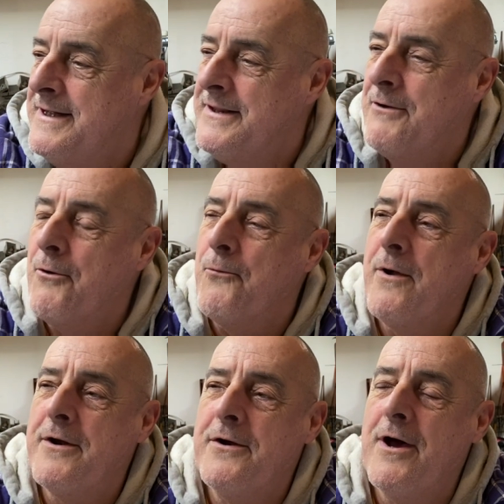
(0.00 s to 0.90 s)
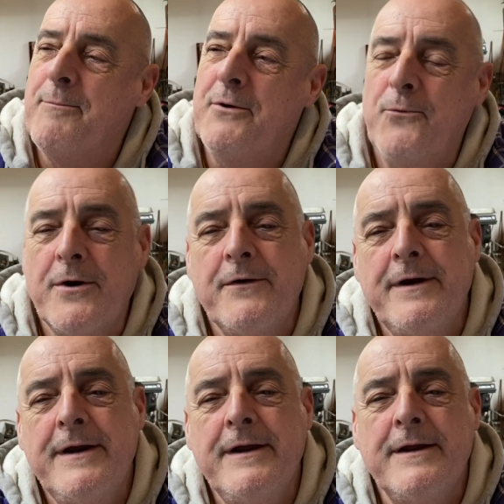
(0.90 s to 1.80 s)
They will run and not be
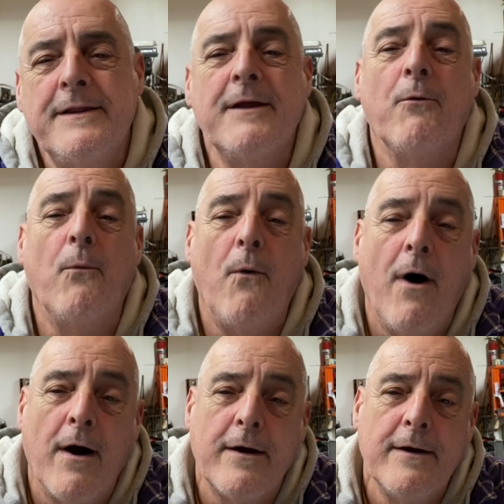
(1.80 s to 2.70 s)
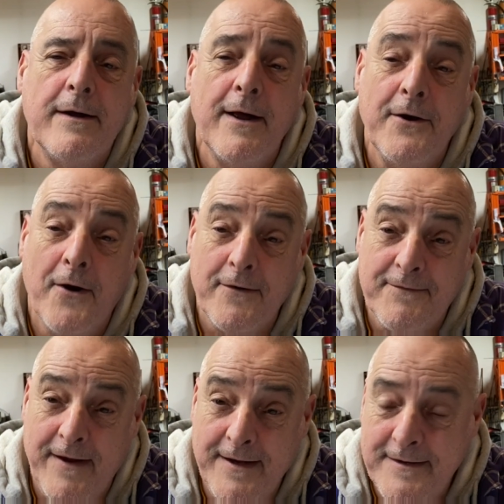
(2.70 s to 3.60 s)
weary. They will walk and not
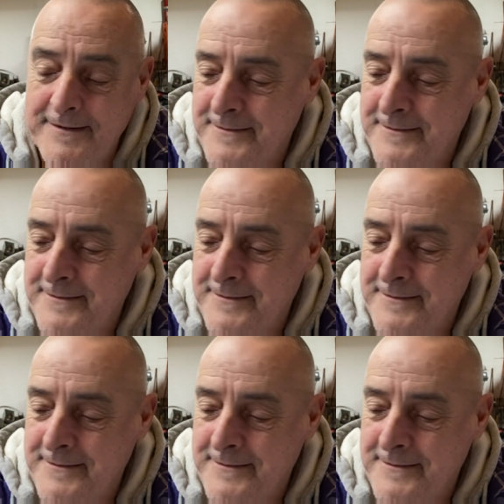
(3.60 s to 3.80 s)
faint.